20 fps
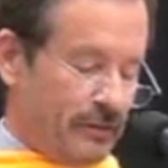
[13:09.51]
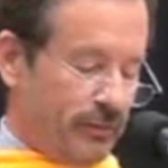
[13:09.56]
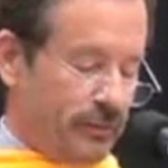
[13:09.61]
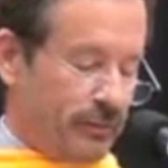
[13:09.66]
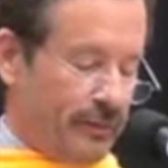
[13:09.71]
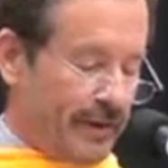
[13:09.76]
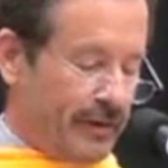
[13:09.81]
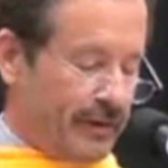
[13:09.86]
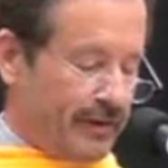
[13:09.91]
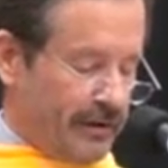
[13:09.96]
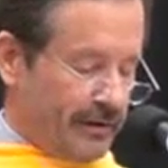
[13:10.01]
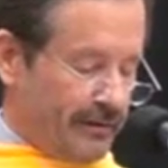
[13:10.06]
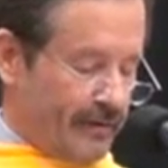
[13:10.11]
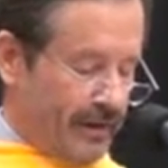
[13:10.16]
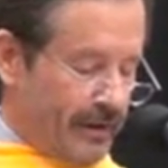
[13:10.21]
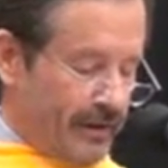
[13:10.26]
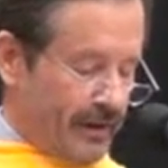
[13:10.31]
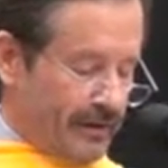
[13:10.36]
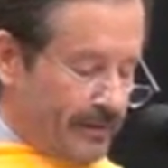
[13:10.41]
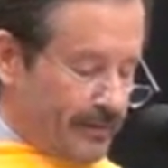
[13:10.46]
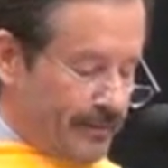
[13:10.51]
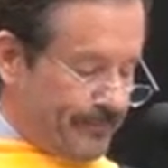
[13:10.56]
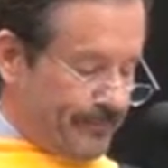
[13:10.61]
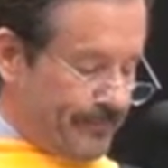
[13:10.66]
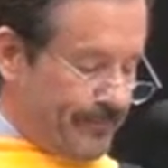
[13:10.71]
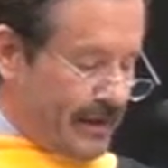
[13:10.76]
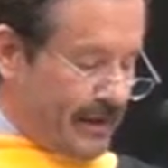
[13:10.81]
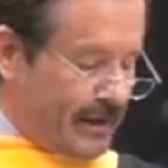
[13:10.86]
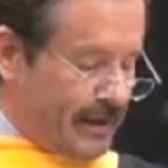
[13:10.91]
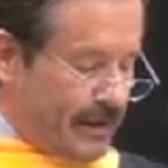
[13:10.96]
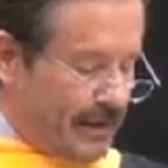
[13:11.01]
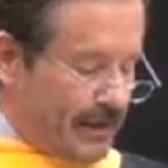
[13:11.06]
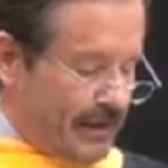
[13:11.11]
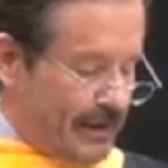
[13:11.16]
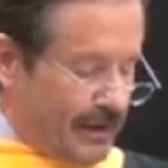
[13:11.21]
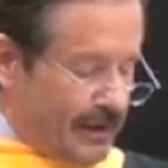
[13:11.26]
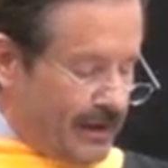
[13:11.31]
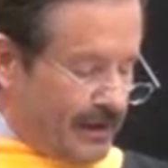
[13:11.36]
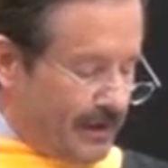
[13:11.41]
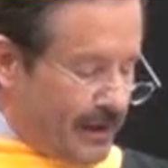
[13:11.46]
you'll make a living at it.
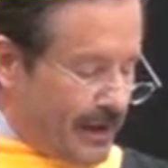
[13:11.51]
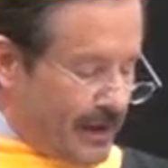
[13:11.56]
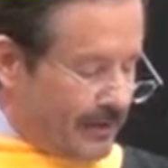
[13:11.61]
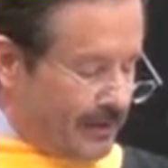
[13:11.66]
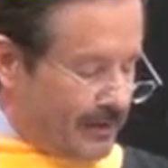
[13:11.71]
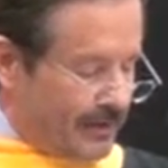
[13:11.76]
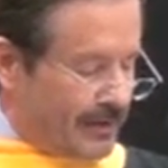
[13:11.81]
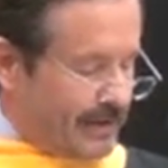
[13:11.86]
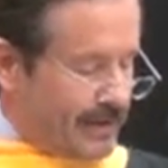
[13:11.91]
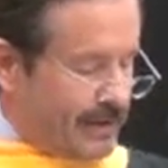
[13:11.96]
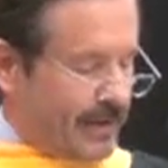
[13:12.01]
Now,